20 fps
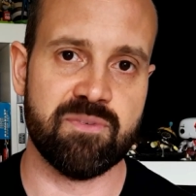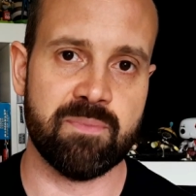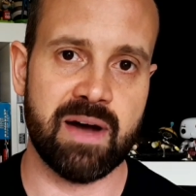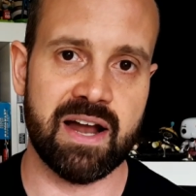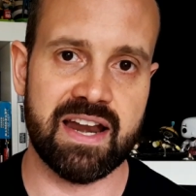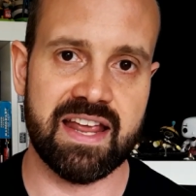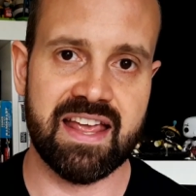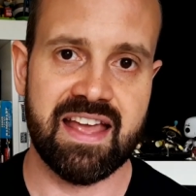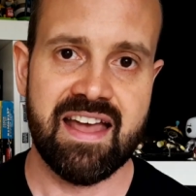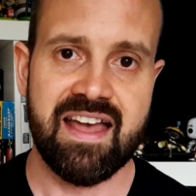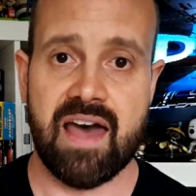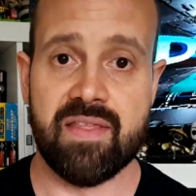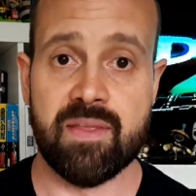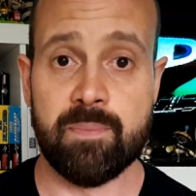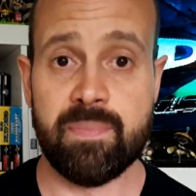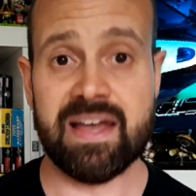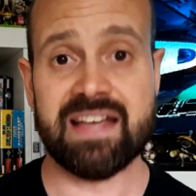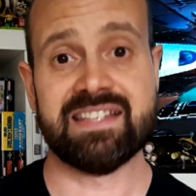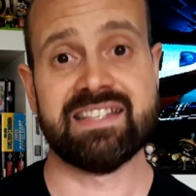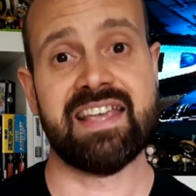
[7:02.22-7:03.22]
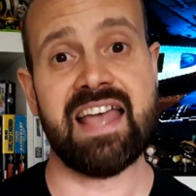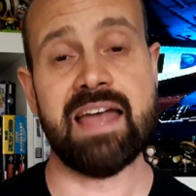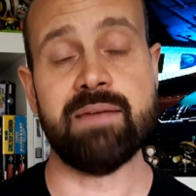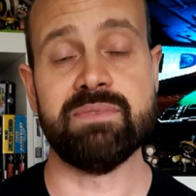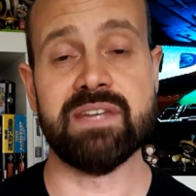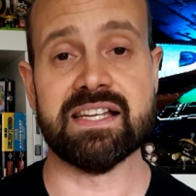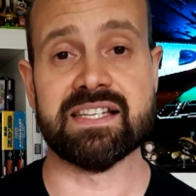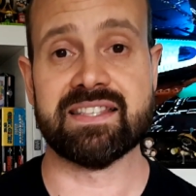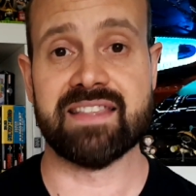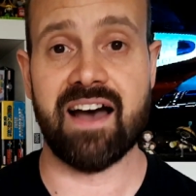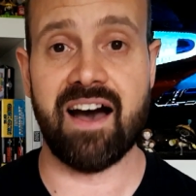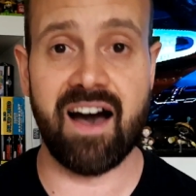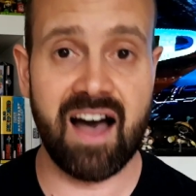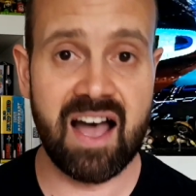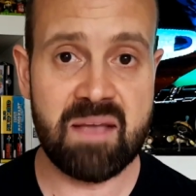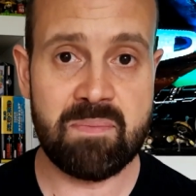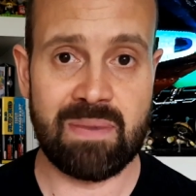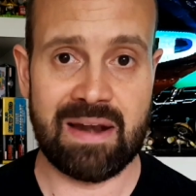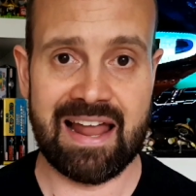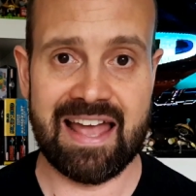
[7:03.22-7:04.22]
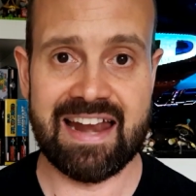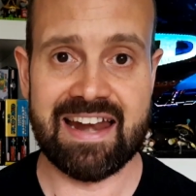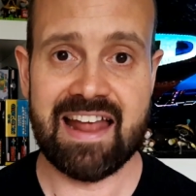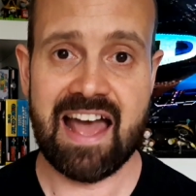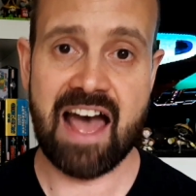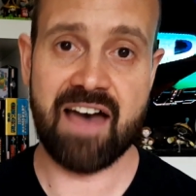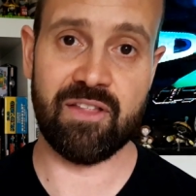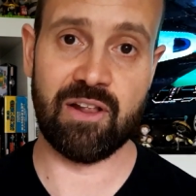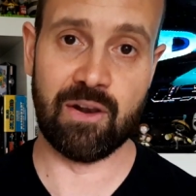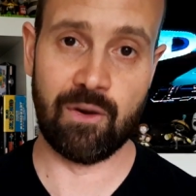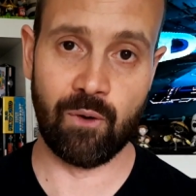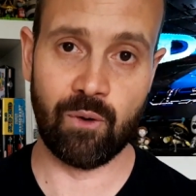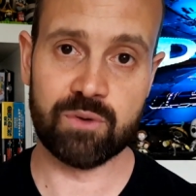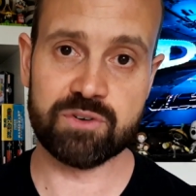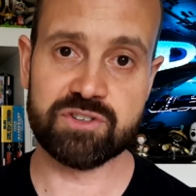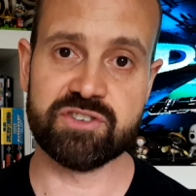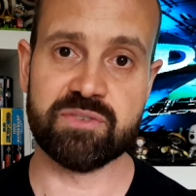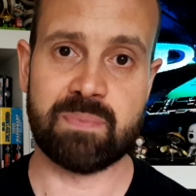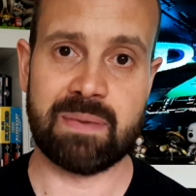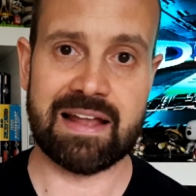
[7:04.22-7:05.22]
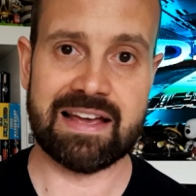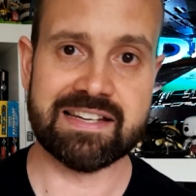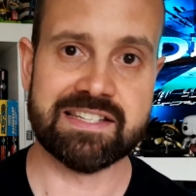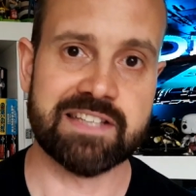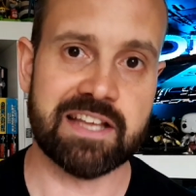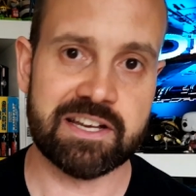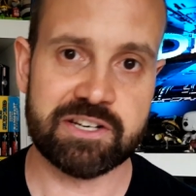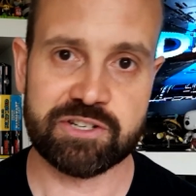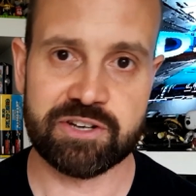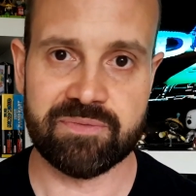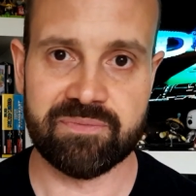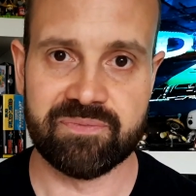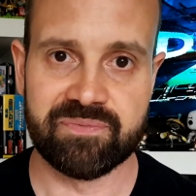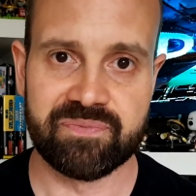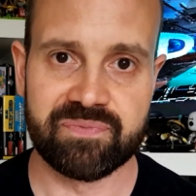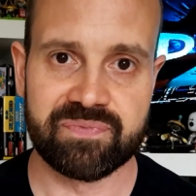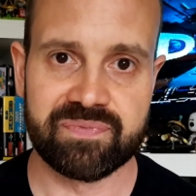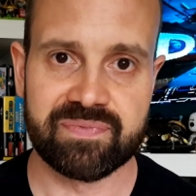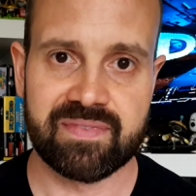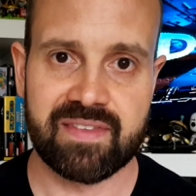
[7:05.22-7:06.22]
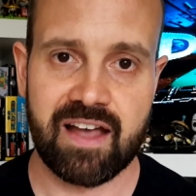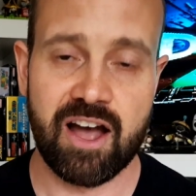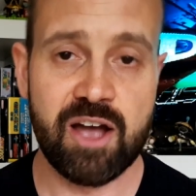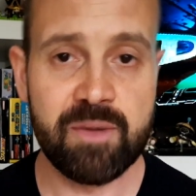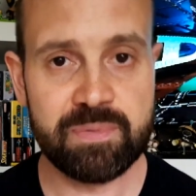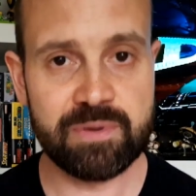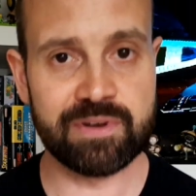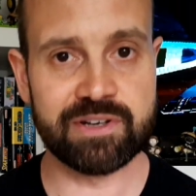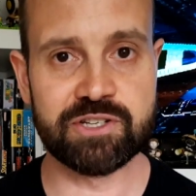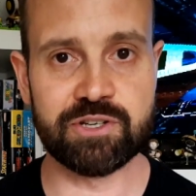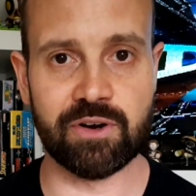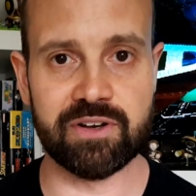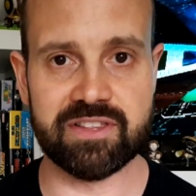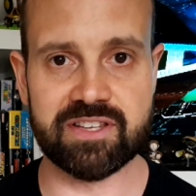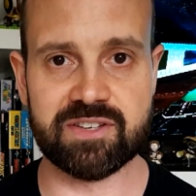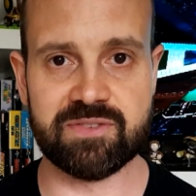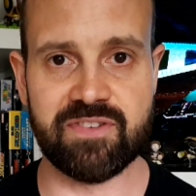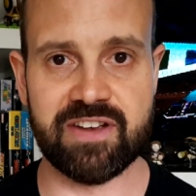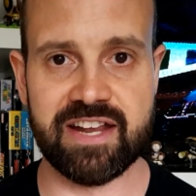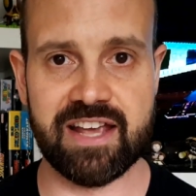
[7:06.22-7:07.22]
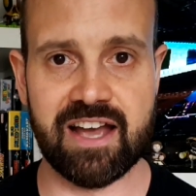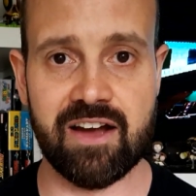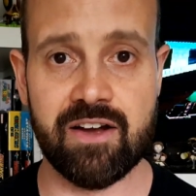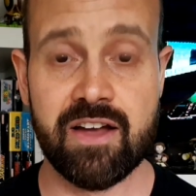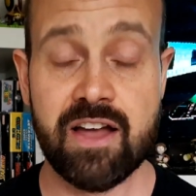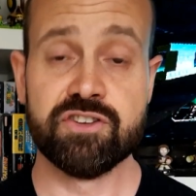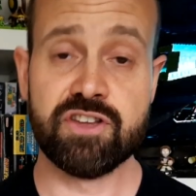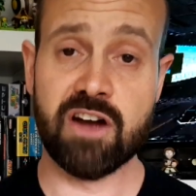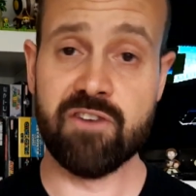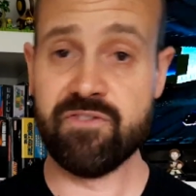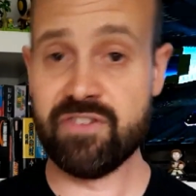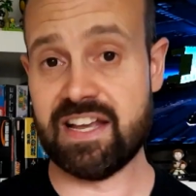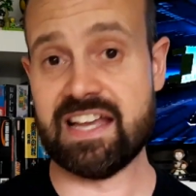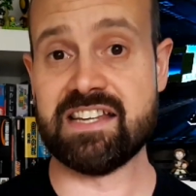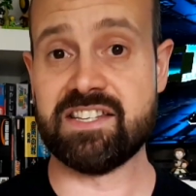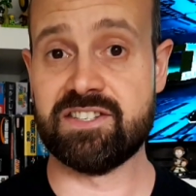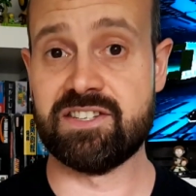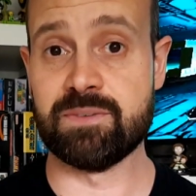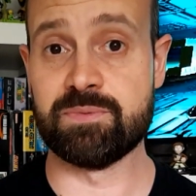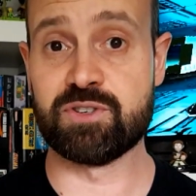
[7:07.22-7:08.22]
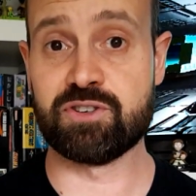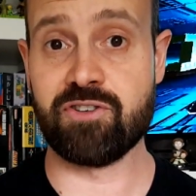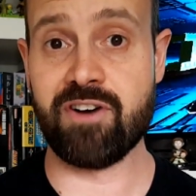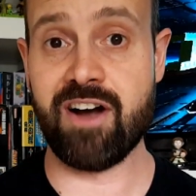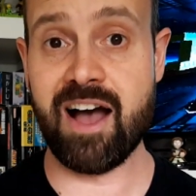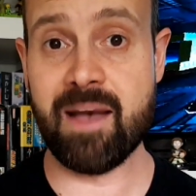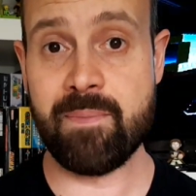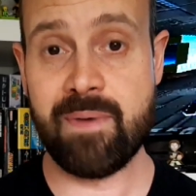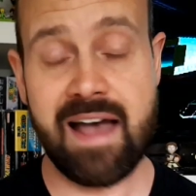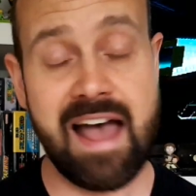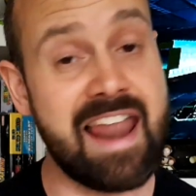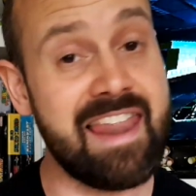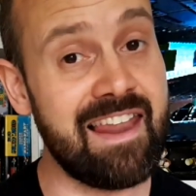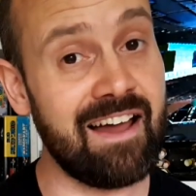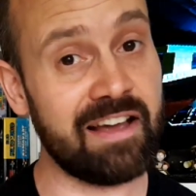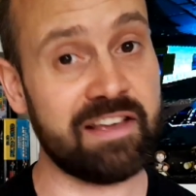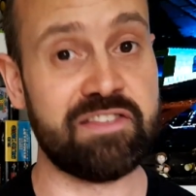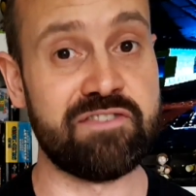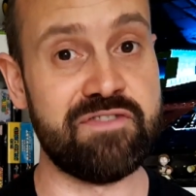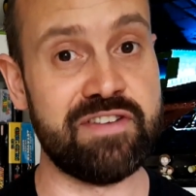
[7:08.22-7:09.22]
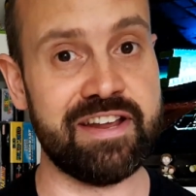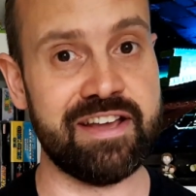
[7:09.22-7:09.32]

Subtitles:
for money and the best game disc that I played at the launch of PlayStation. I hope you enjoyed this video. Don't forget to subscribe and like the